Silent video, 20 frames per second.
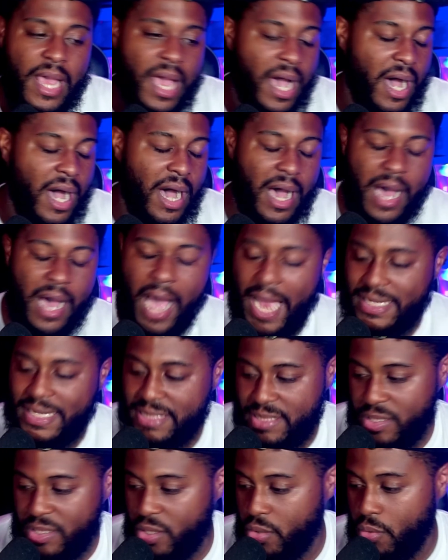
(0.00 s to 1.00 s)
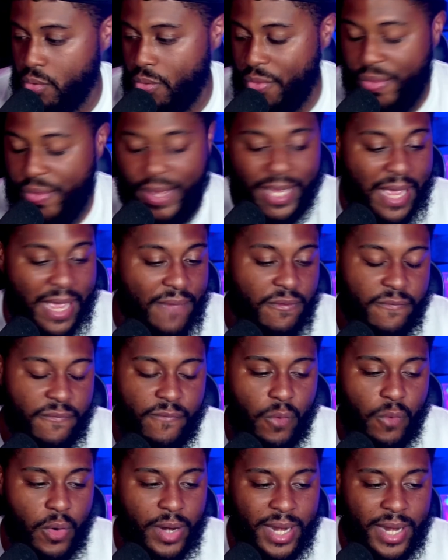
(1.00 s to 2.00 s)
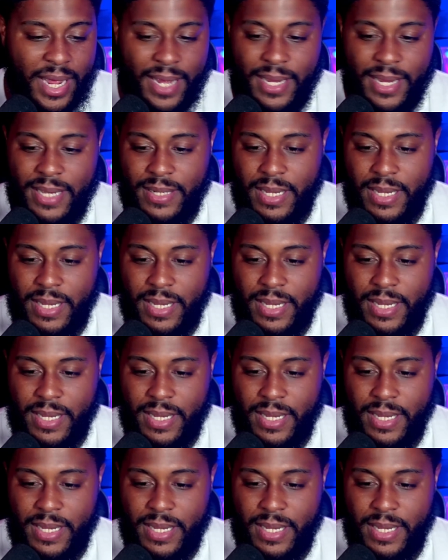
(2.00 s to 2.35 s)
I still think Evan Fournier,